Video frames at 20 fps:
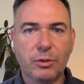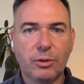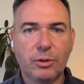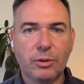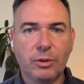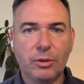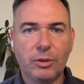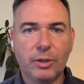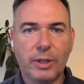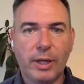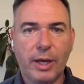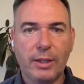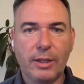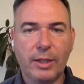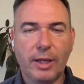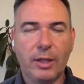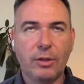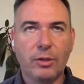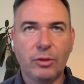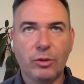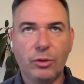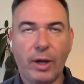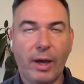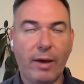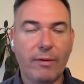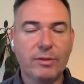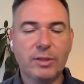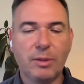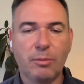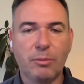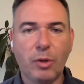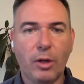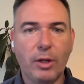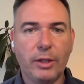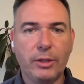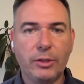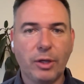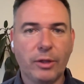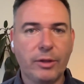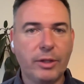too, you can't. And you have some
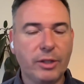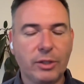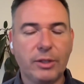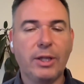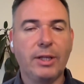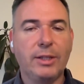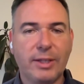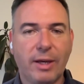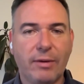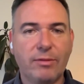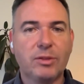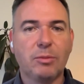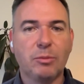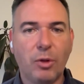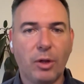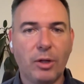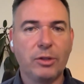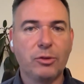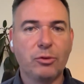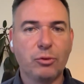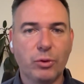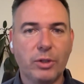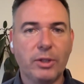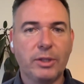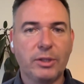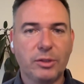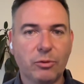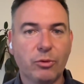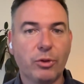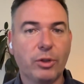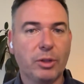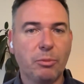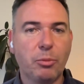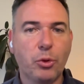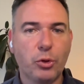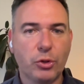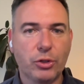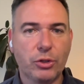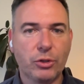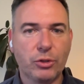knowledge. I think you need to have some knowledge really to really
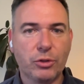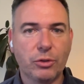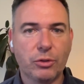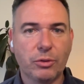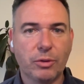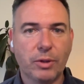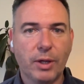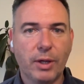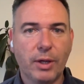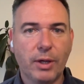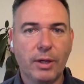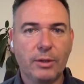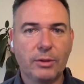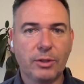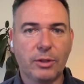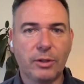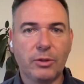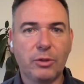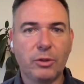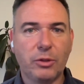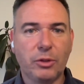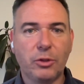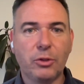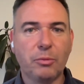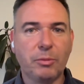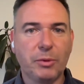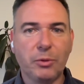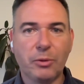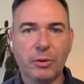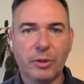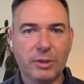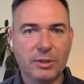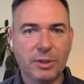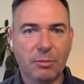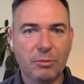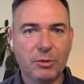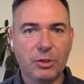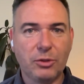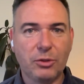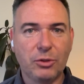push it too. So you couldn't be doing on
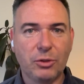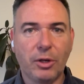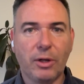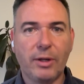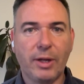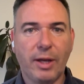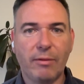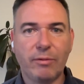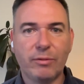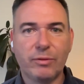subjects you don't